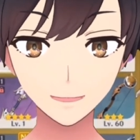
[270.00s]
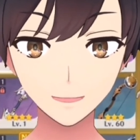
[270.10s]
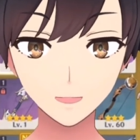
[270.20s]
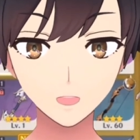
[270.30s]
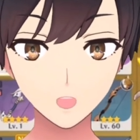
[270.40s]

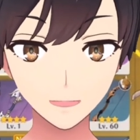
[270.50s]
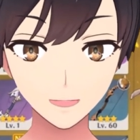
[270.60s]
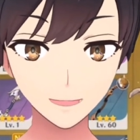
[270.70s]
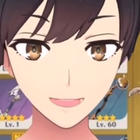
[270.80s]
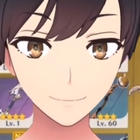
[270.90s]
2-piece
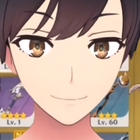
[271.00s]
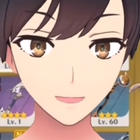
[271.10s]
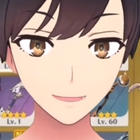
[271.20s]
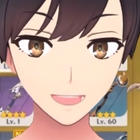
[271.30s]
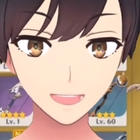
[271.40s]
Emblem
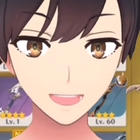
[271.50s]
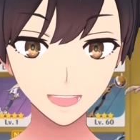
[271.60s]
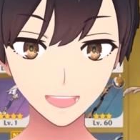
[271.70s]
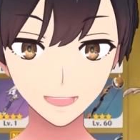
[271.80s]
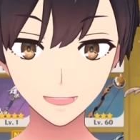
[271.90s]
and
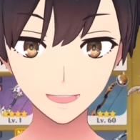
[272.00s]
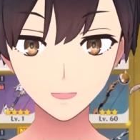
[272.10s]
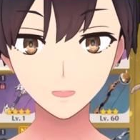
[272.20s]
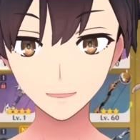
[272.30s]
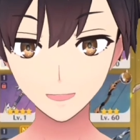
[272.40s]
a
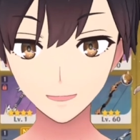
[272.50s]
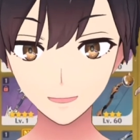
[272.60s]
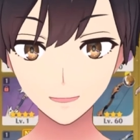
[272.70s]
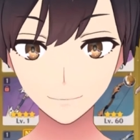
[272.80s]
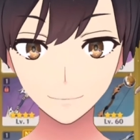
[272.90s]
2-piece Husk of
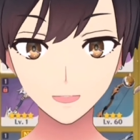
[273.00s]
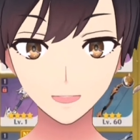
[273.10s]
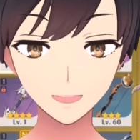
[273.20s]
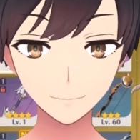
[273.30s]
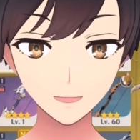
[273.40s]

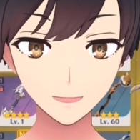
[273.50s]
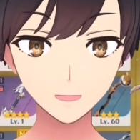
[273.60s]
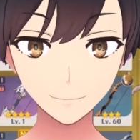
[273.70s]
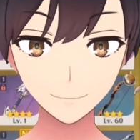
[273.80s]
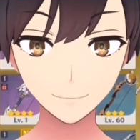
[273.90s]
Opulent
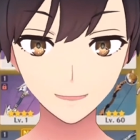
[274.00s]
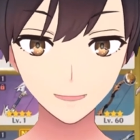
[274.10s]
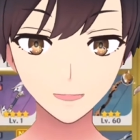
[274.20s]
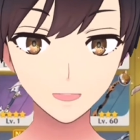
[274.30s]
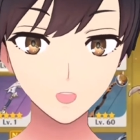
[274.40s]
Dreams,
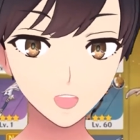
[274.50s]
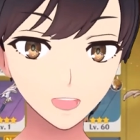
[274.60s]
or